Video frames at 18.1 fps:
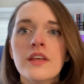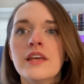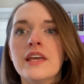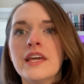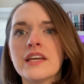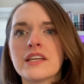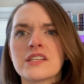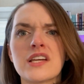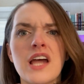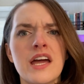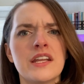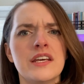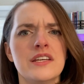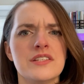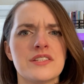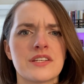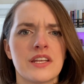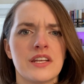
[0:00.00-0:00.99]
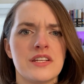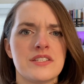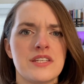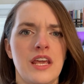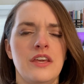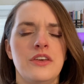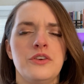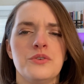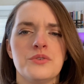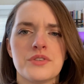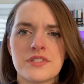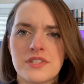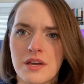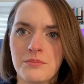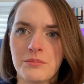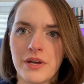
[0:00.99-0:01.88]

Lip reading: it kind of is going to take you step